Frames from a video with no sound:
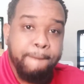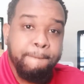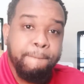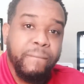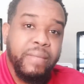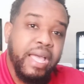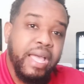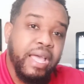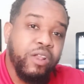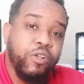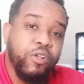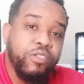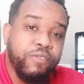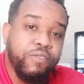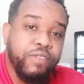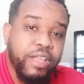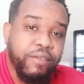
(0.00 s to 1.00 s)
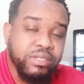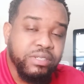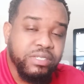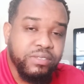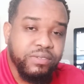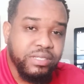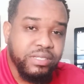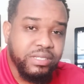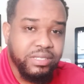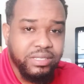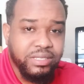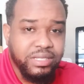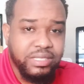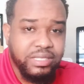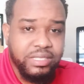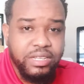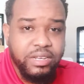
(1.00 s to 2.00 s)
Add all your flavors, such as the
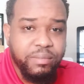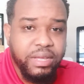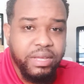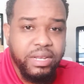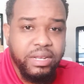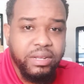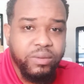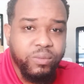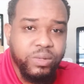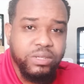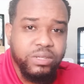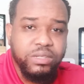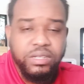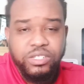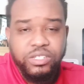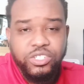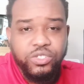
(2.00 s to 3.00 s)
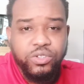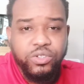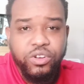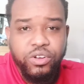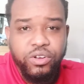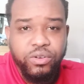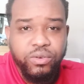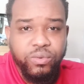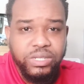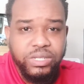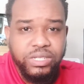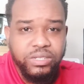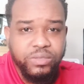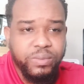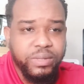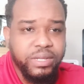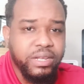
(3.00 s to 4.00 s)
cinnamon, with the sugar, which is
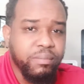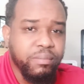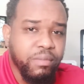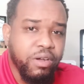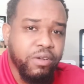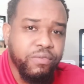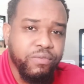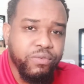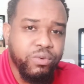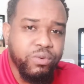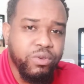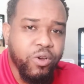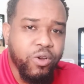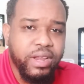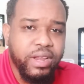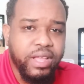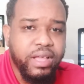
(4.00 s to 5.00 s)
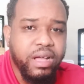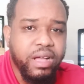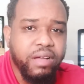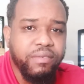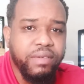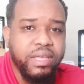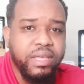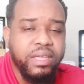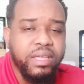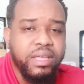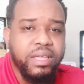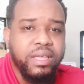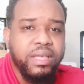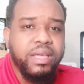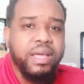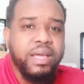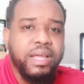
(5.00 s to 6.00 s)
be the monk fruit or the agave,
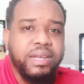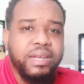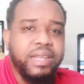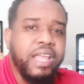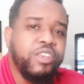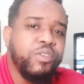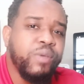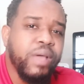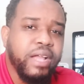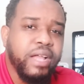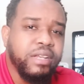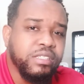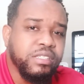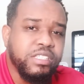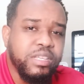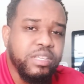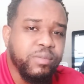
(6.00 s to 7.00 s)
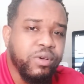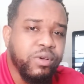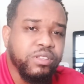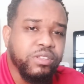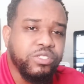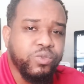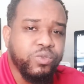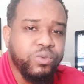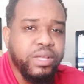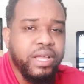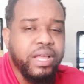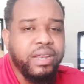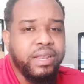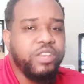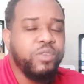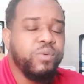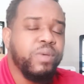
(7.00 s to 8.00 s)
and then you add your sea moss to that.
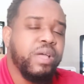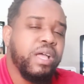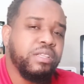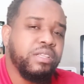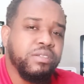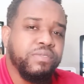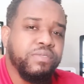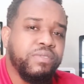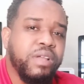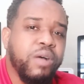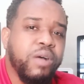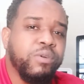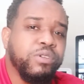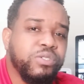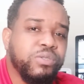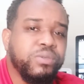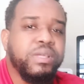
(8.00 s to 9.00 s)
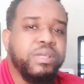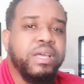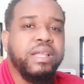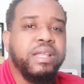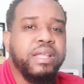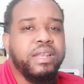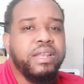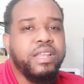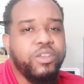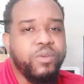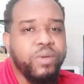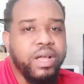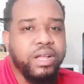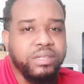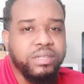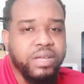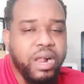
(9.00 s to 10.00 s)
Then you add your flour to that, and then you
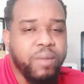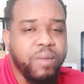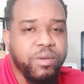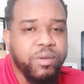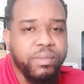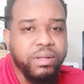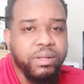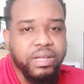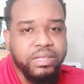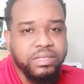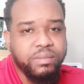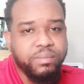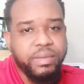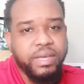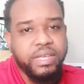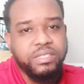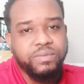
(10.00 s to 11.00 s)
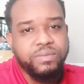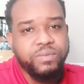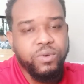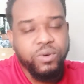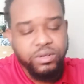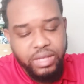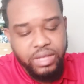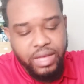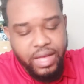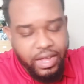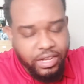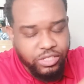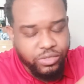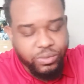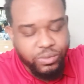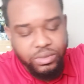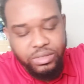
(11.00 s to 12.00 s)
add your almond milk as a base for the
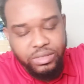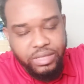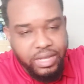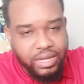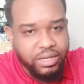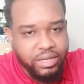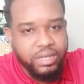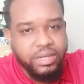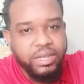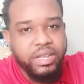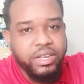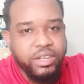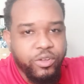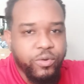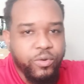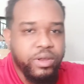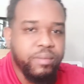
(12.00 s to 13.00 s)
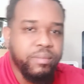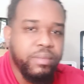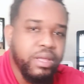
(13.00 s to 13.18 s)
actual thickening and the cream.